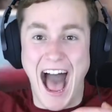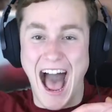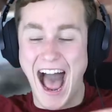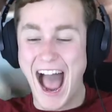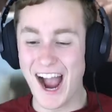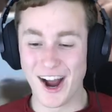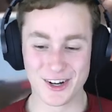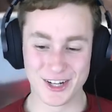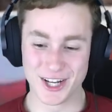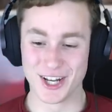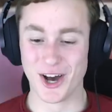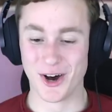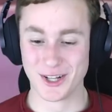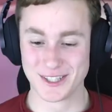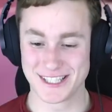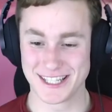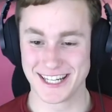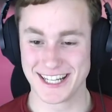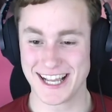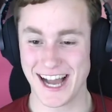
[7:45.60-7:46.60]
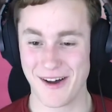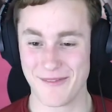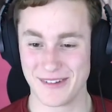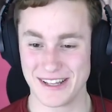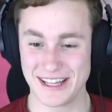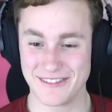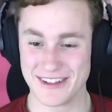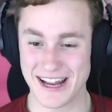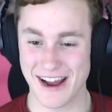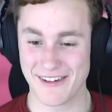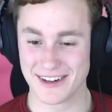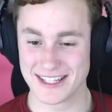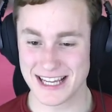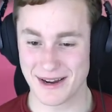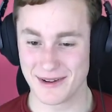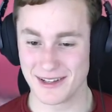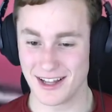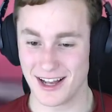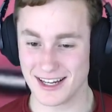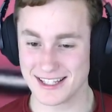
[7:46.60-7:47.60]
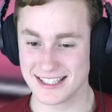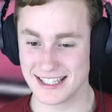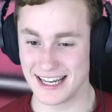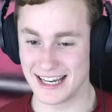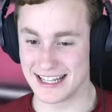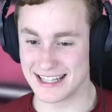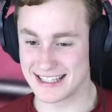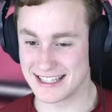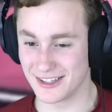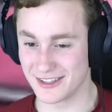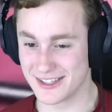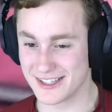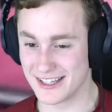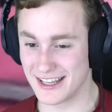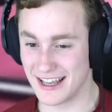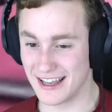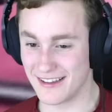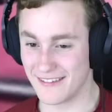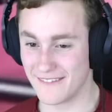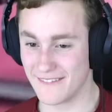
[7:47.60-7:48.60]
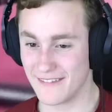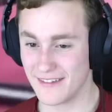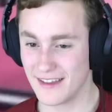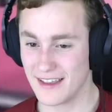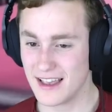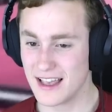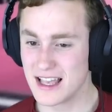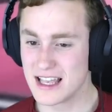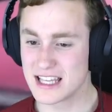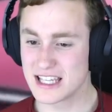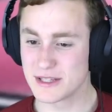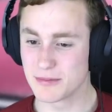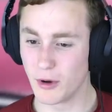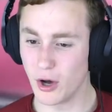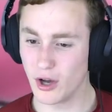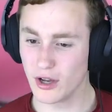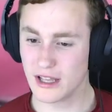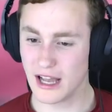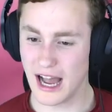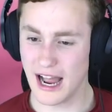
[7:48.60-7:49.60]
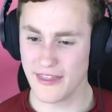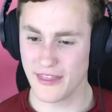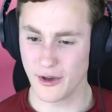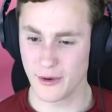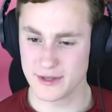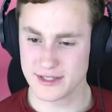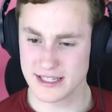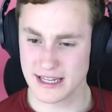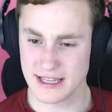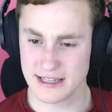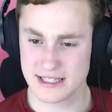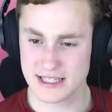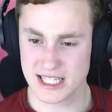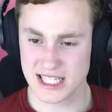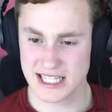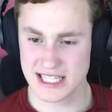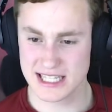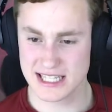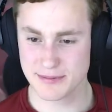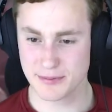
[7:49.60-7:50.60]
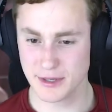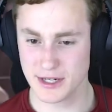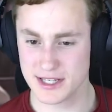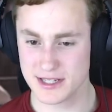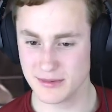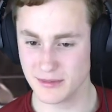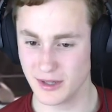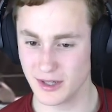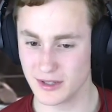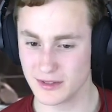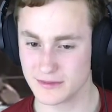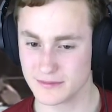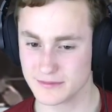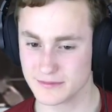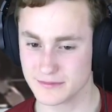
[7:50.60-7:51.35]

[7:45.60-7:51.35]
I already know it's gonna come, but even every time he locks it in, it's still sick. Small guy though, isn't he? He's pretty small.